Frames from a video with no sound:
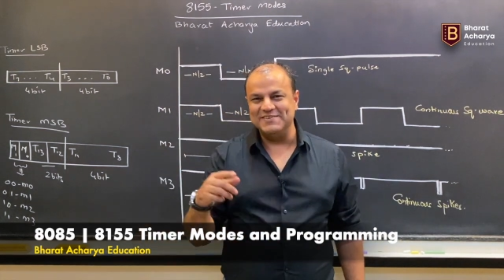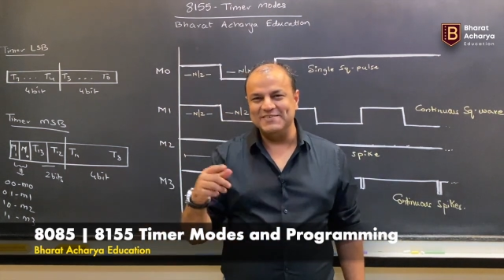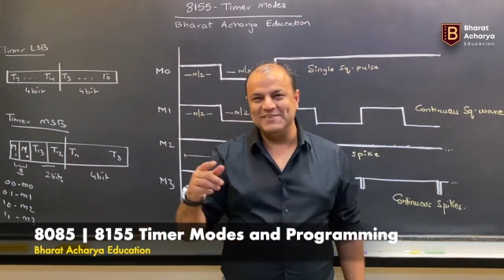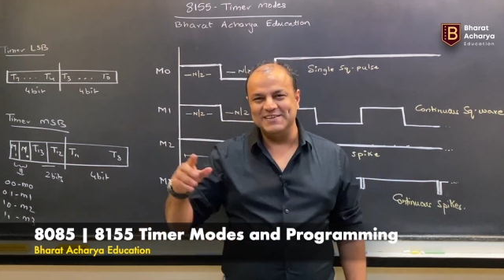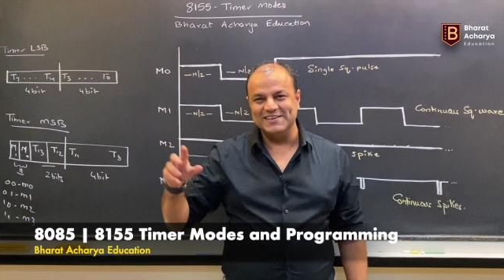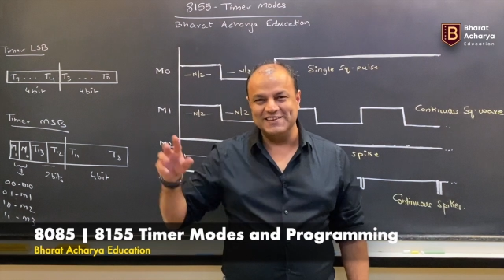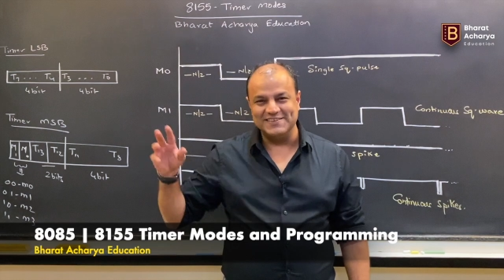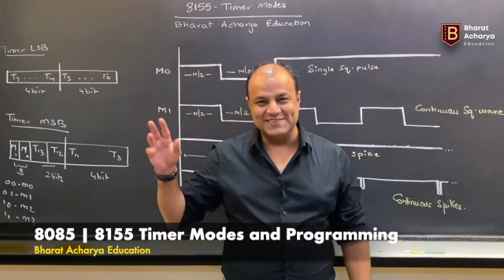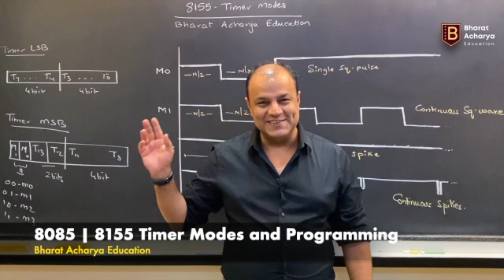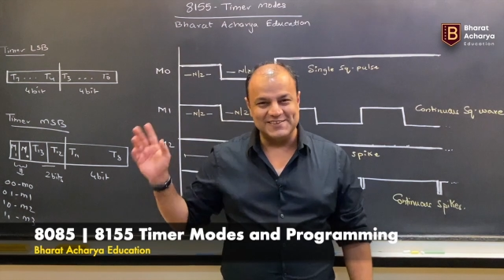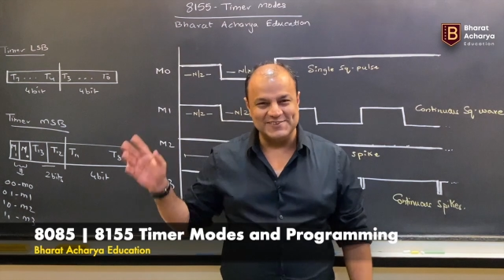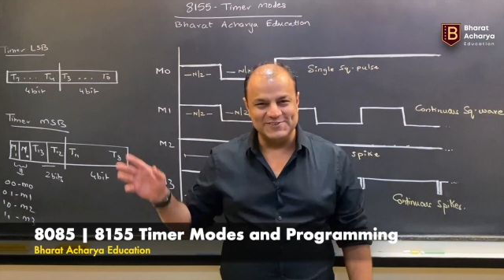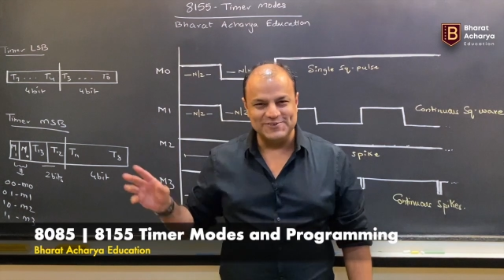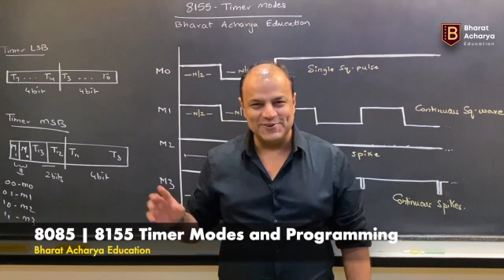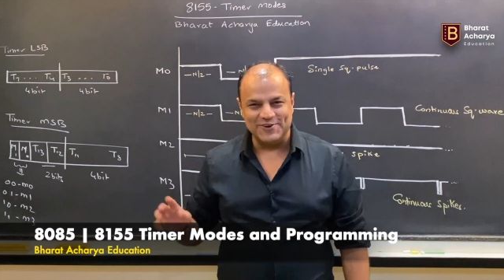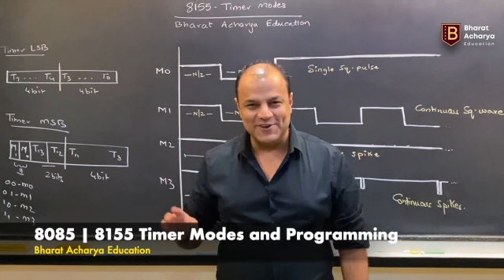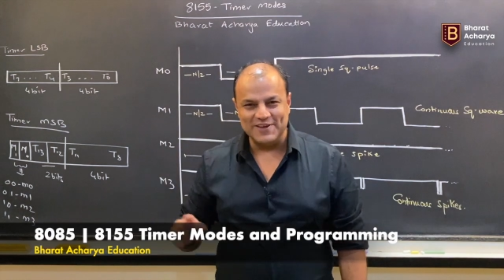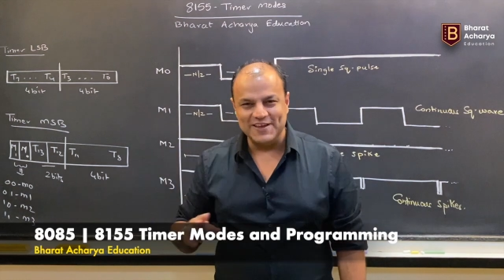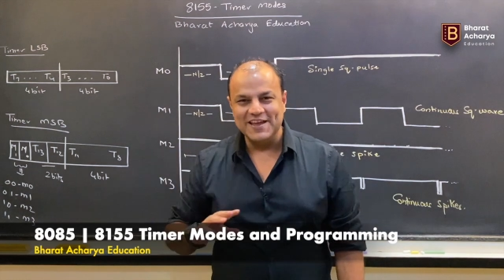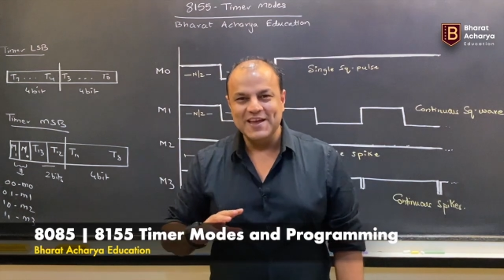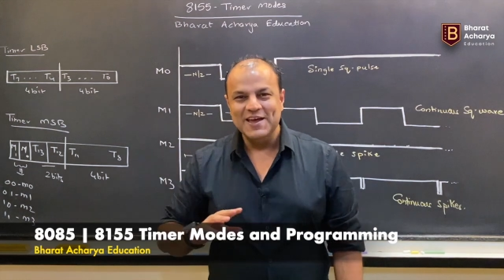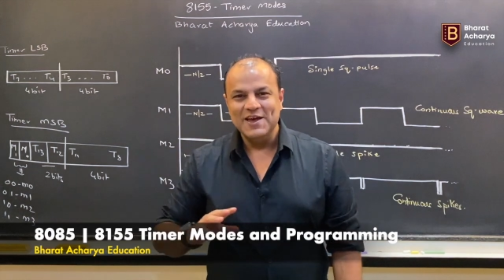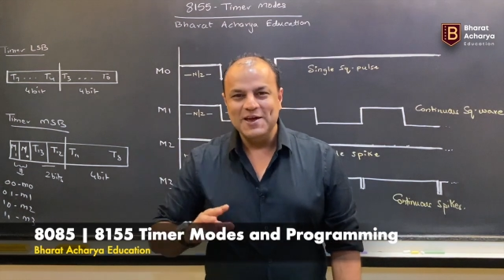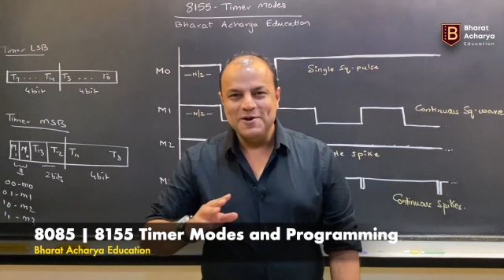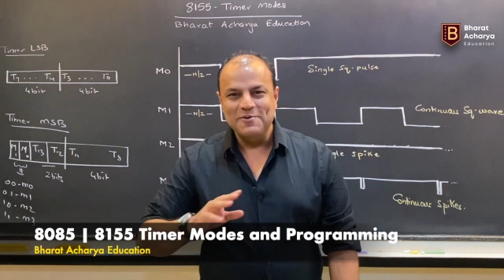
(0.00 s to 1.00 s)
We're just
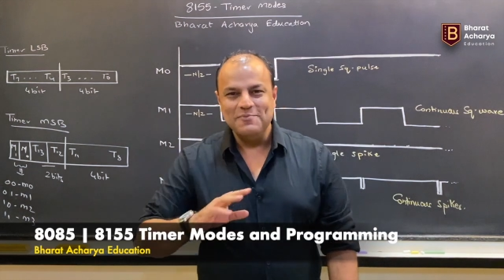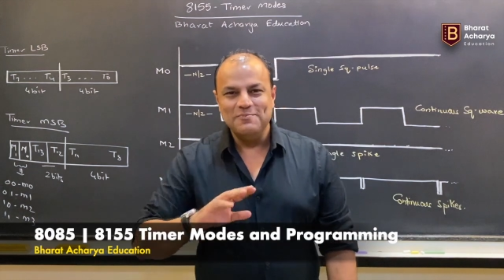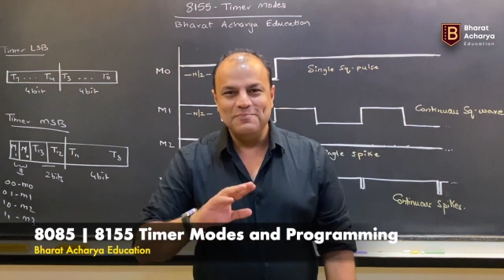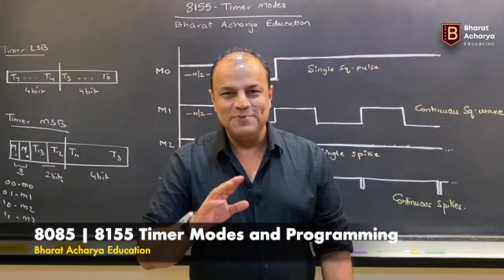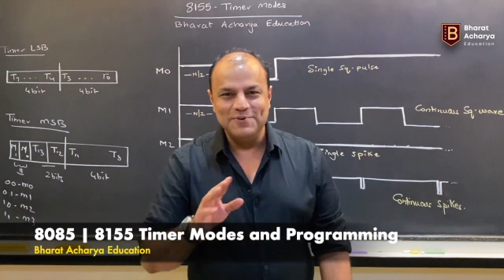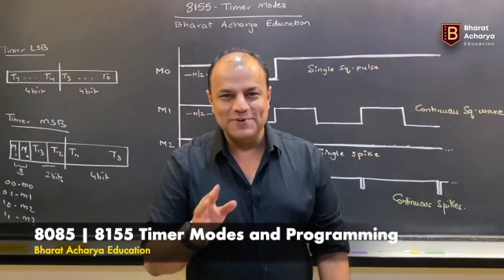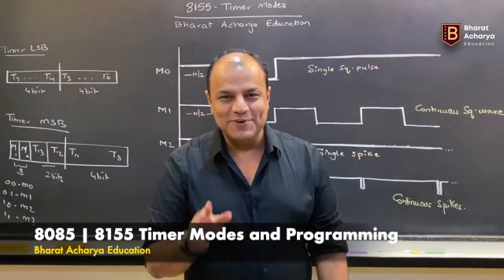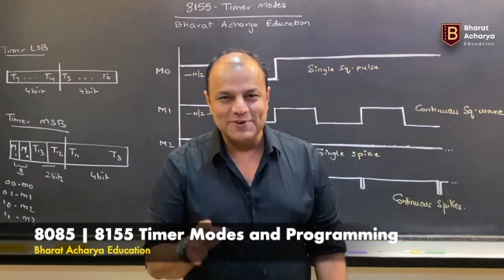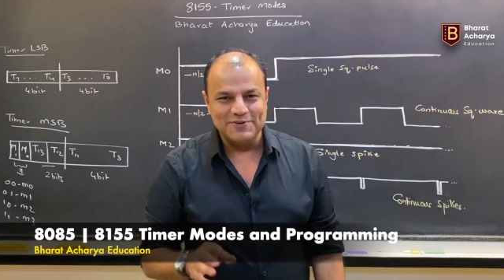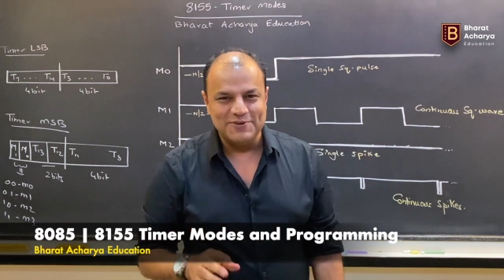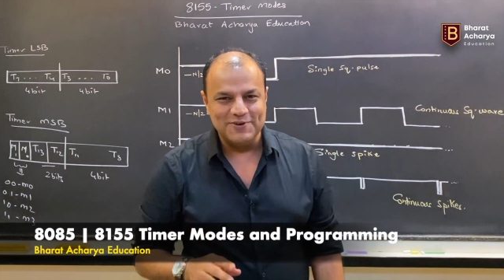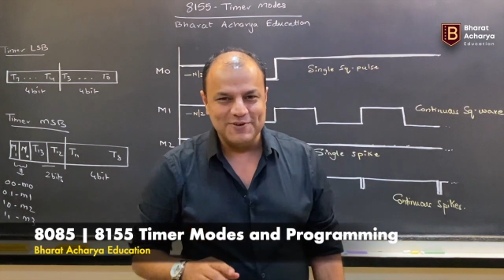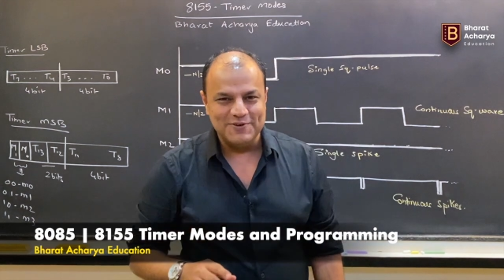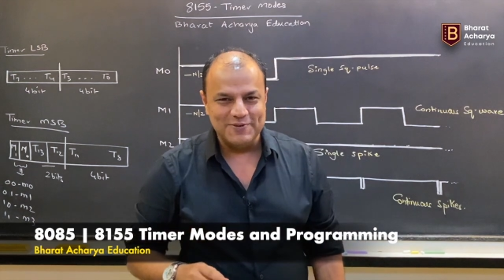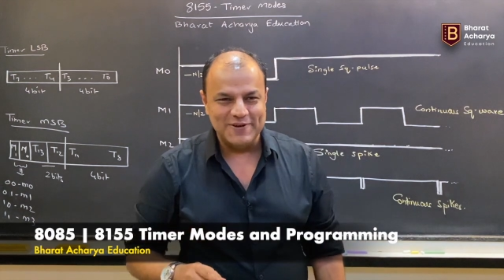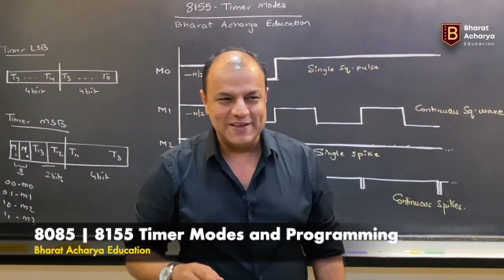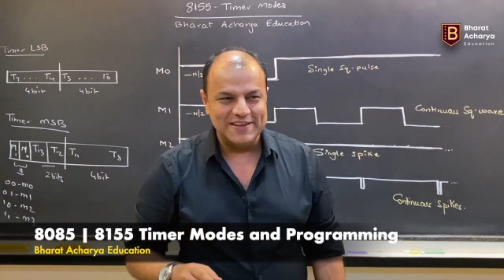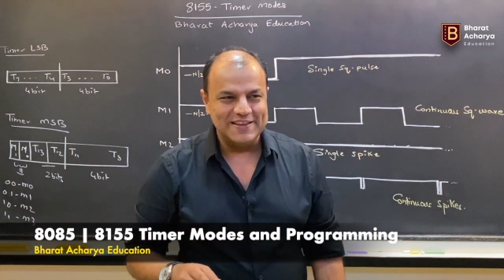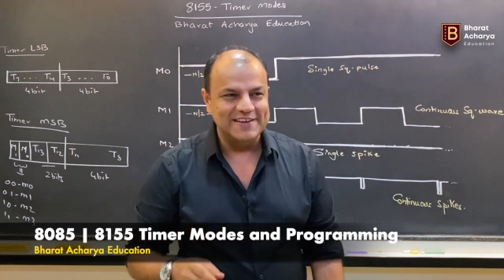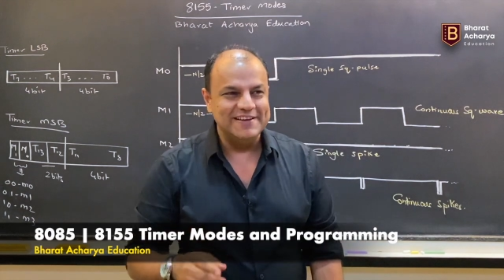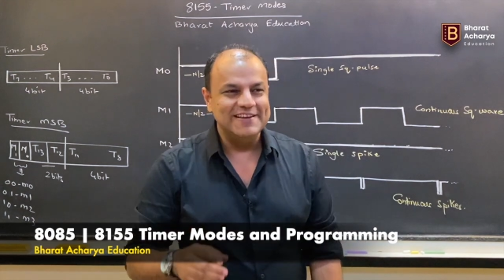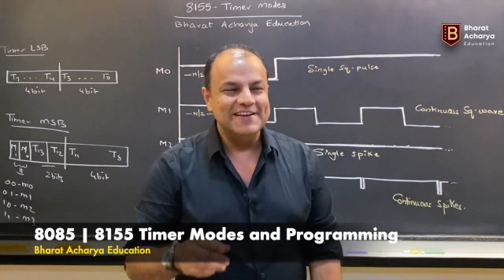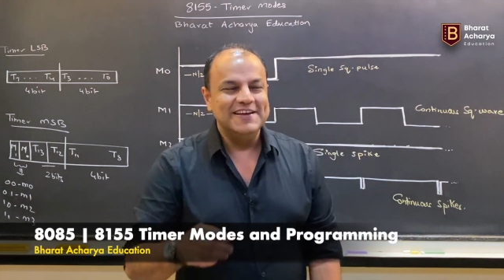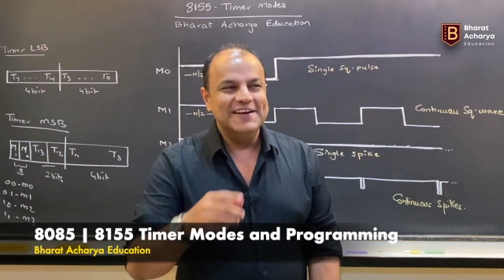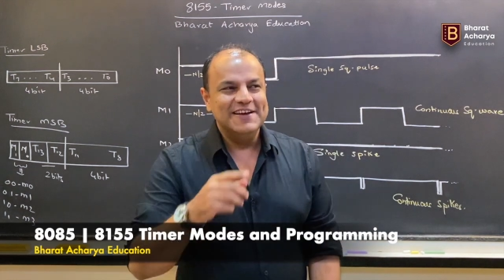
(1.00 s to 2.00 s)
enjoying beautiful
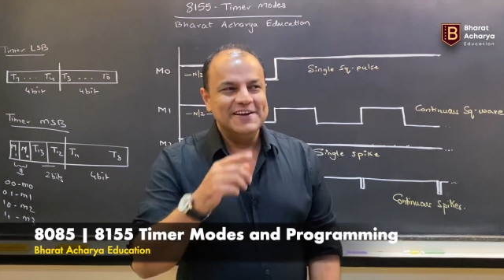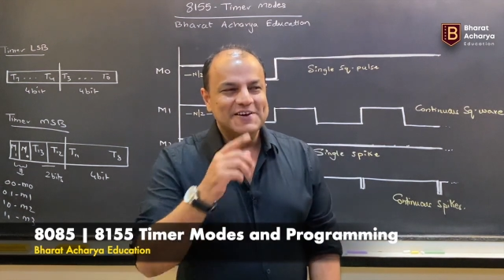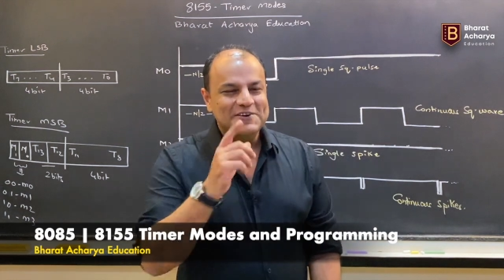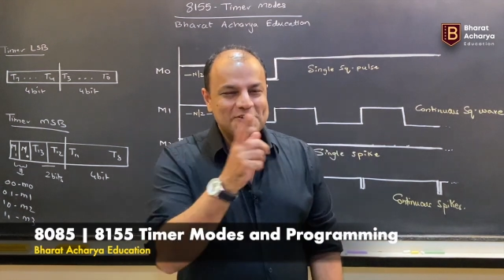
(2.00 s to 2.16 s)
weather.